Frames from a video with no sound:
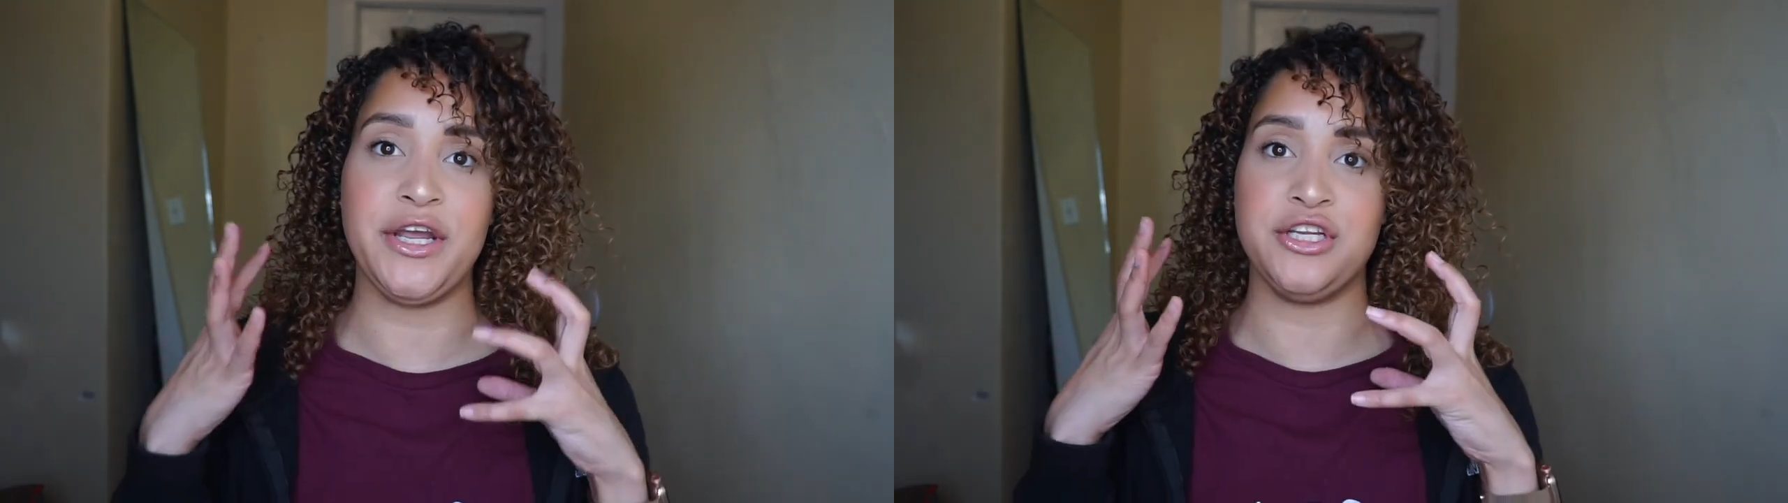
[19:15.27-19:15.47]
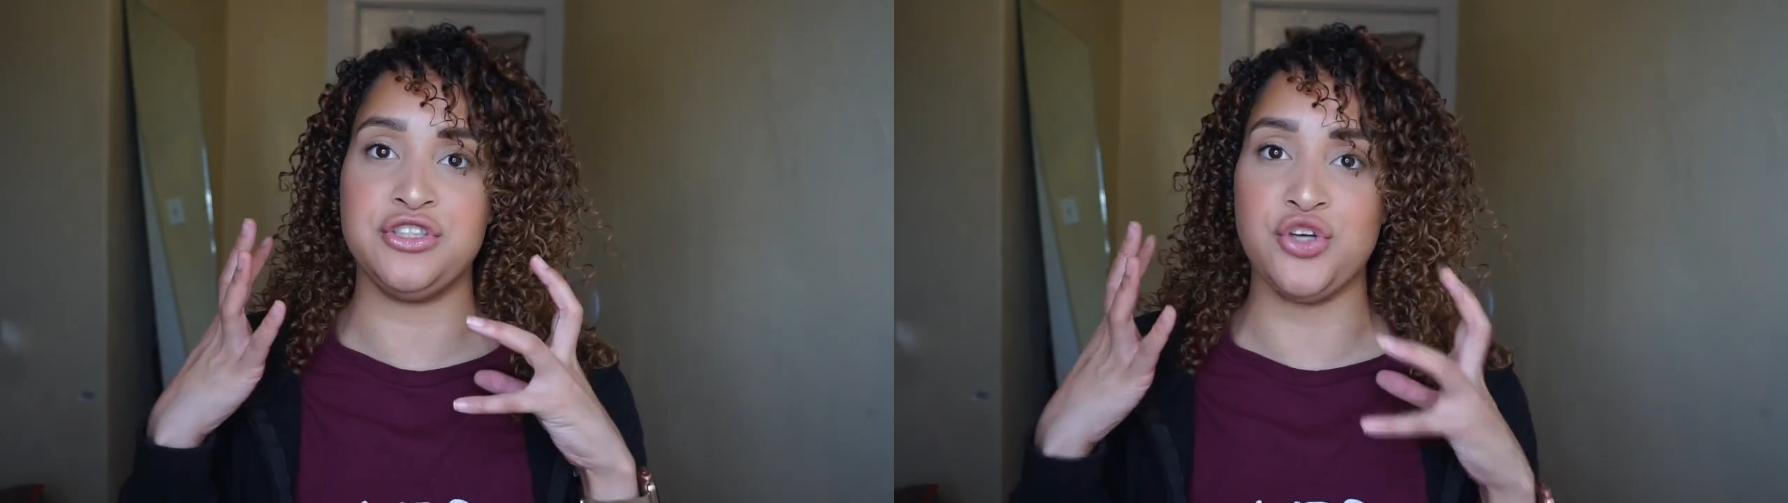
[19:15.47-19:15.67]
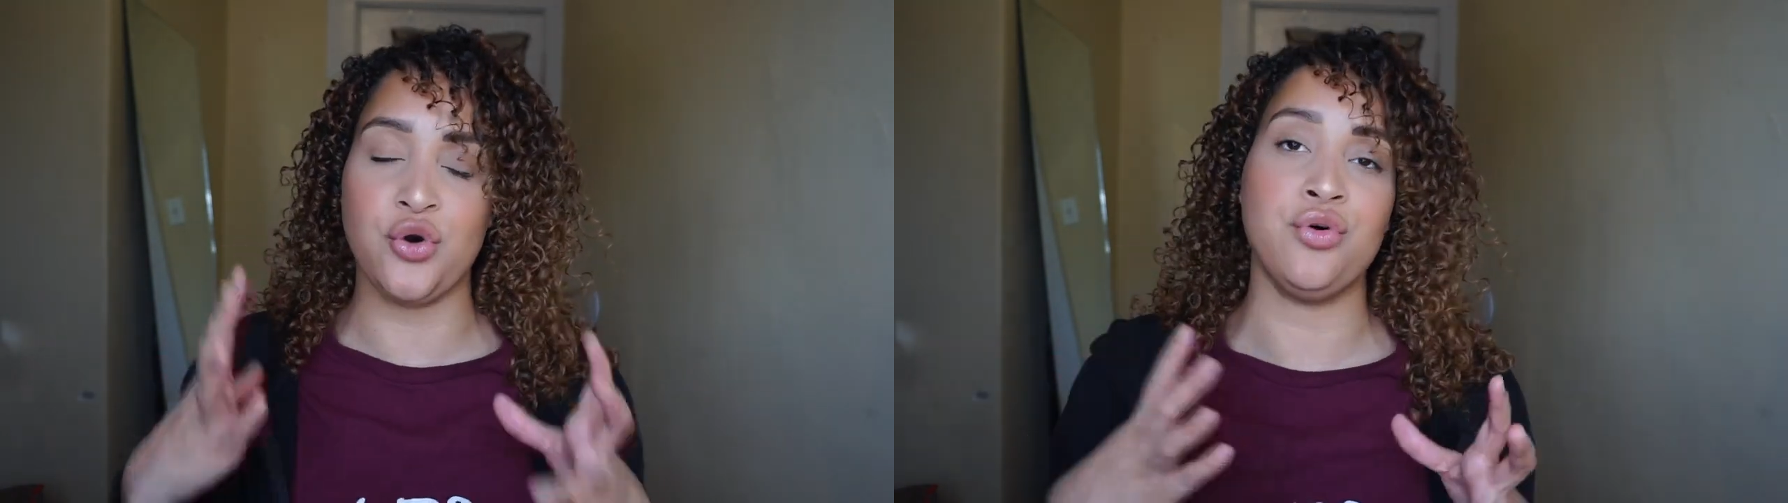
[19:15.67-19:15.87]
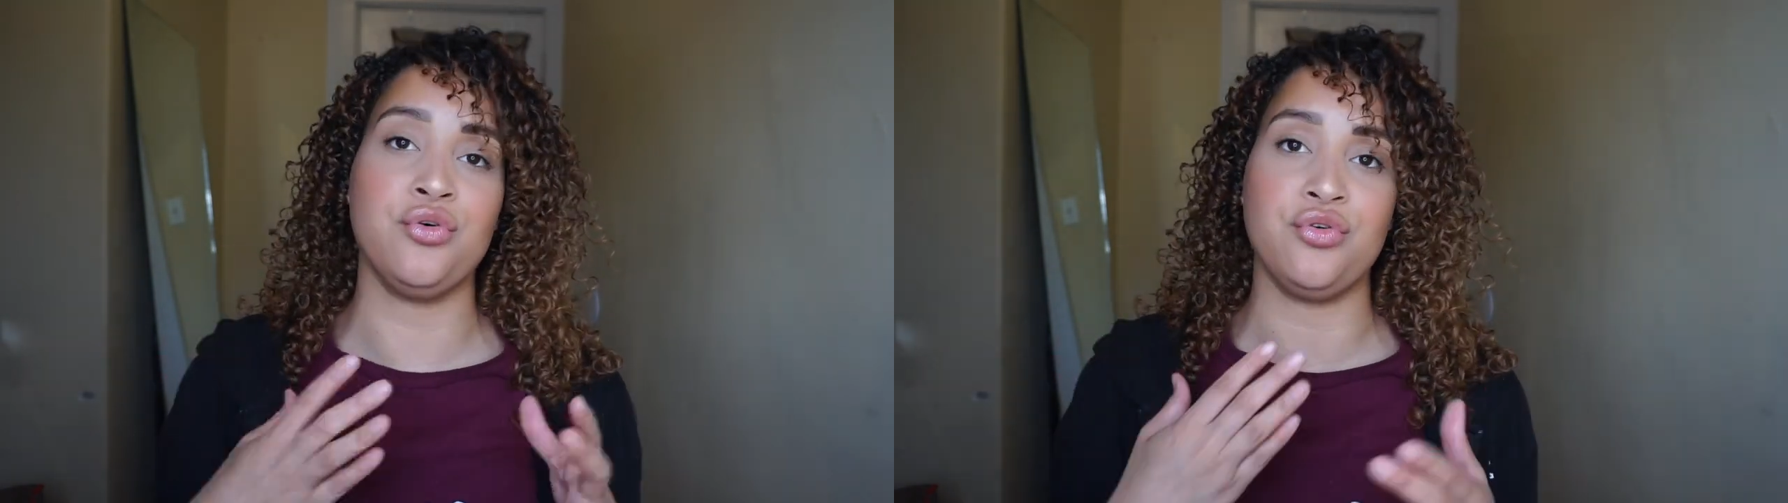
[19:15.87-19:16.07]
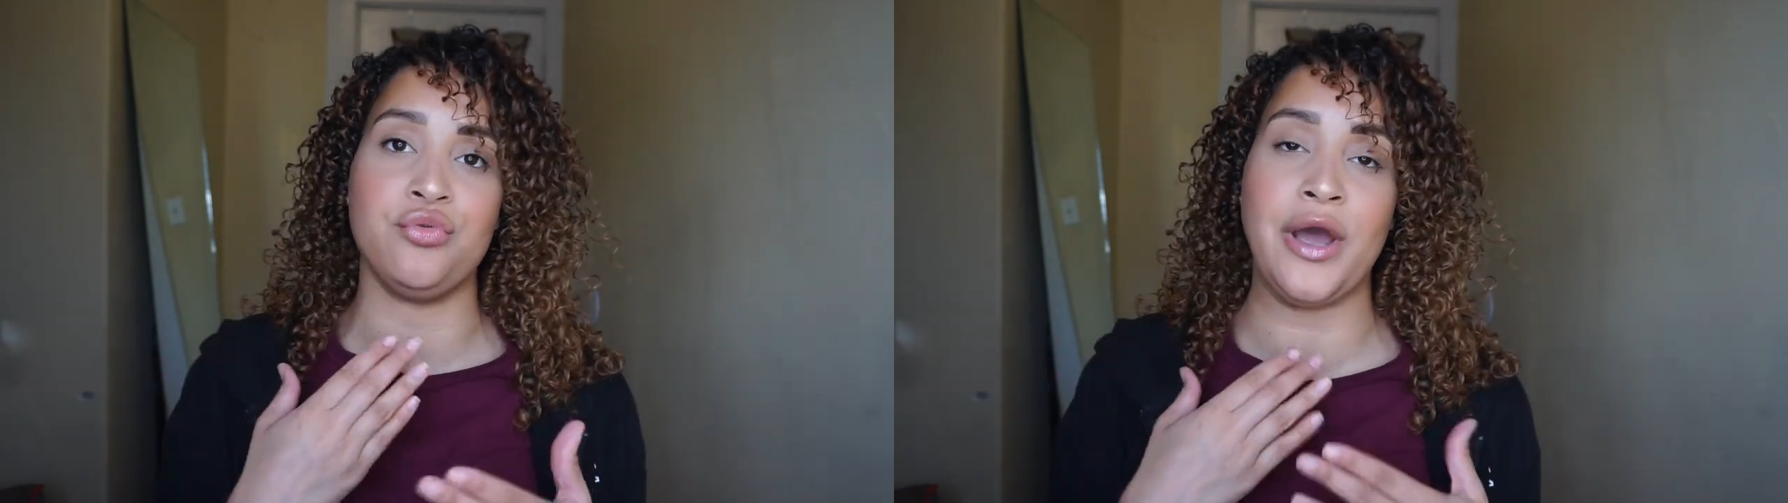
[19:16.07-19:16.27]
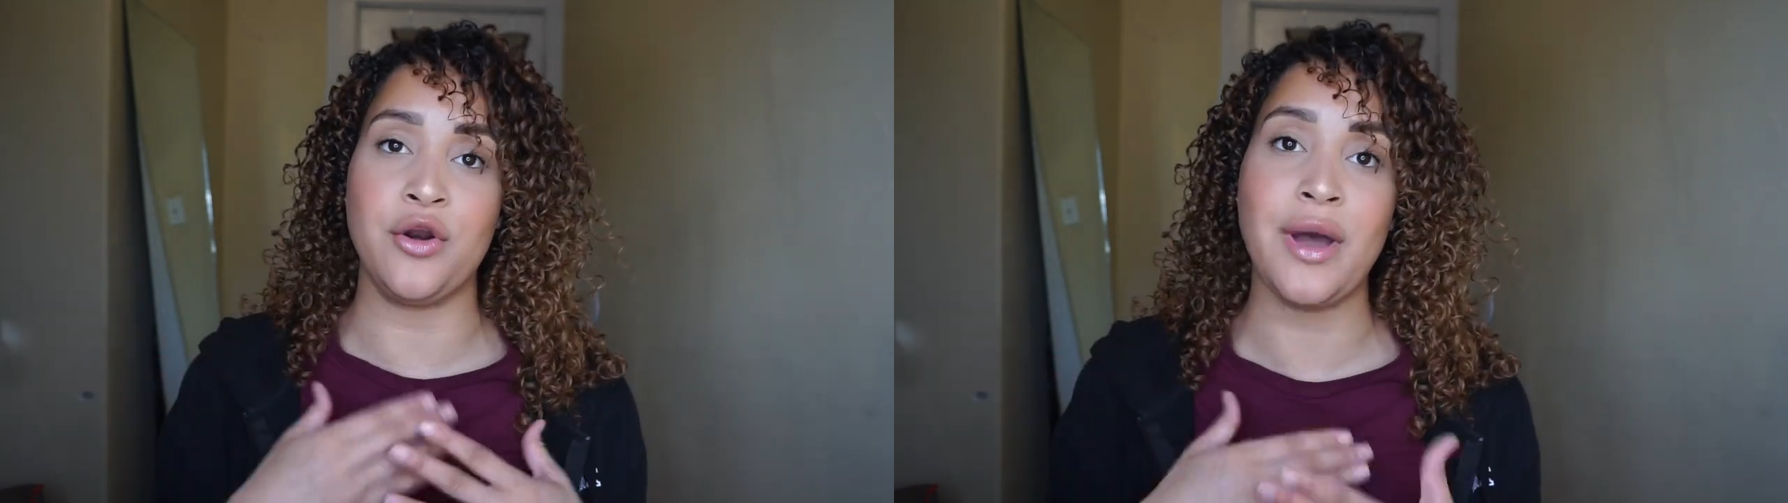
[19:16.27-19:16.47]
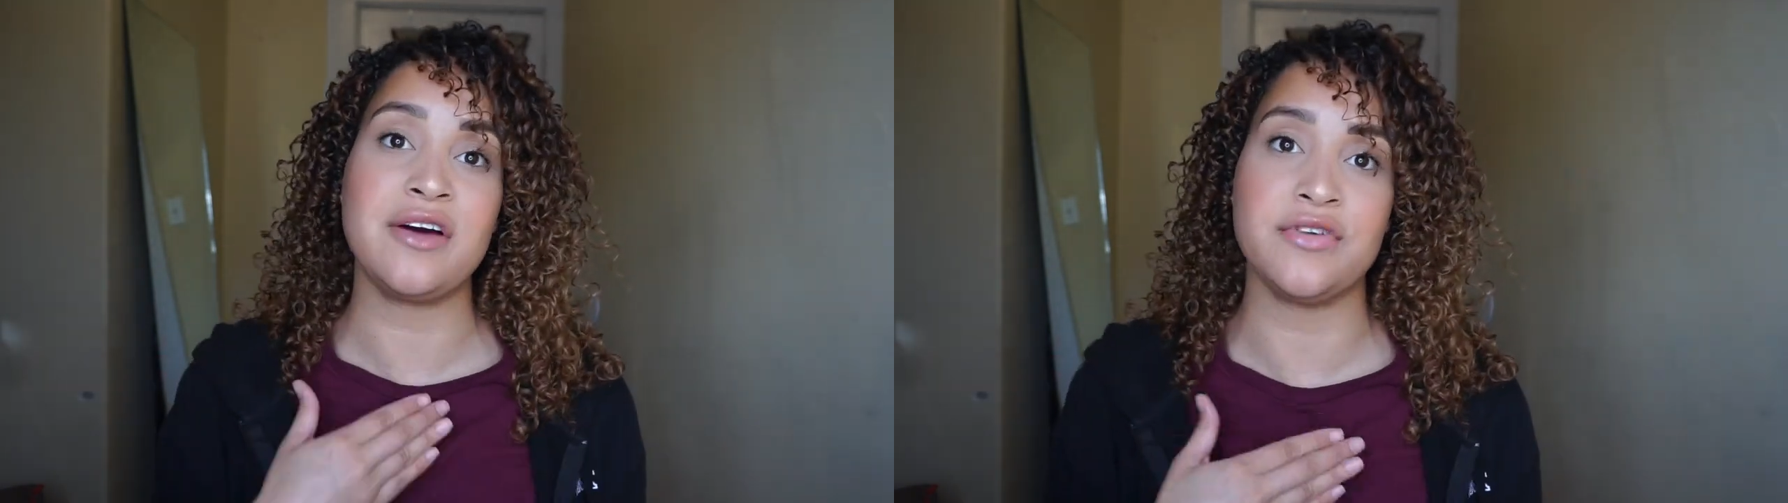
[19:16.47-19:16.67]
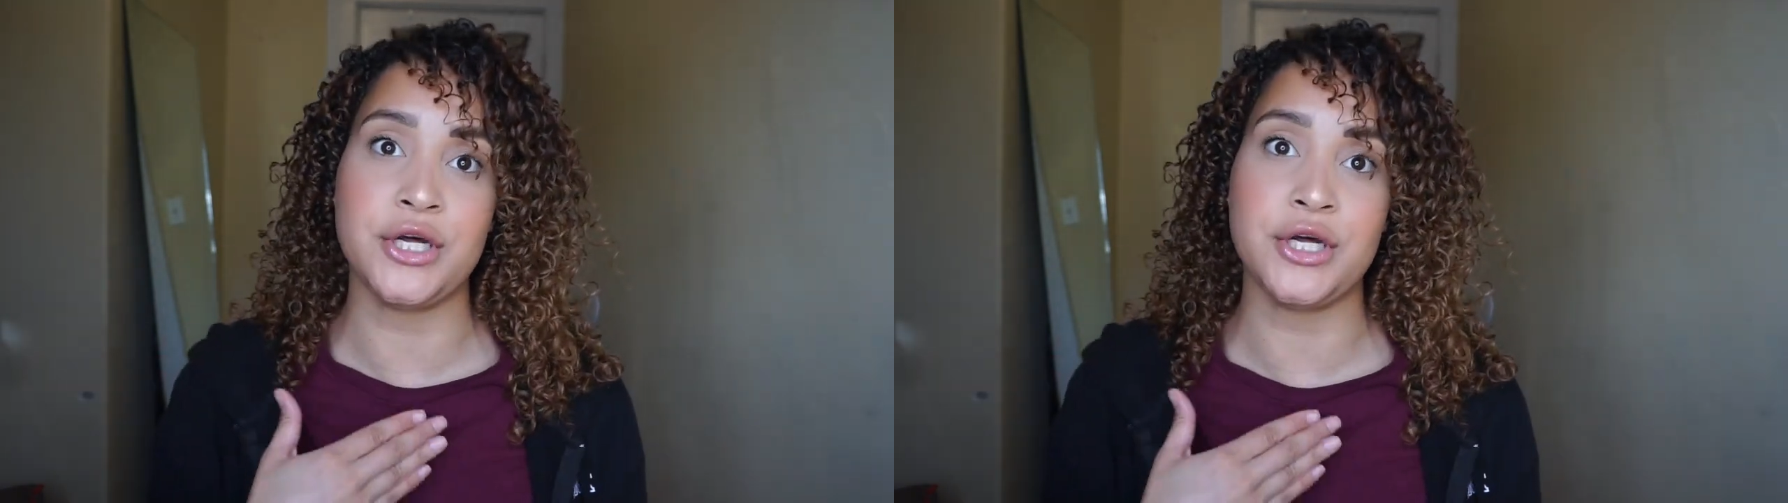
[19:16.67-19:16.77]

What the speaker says: I don't have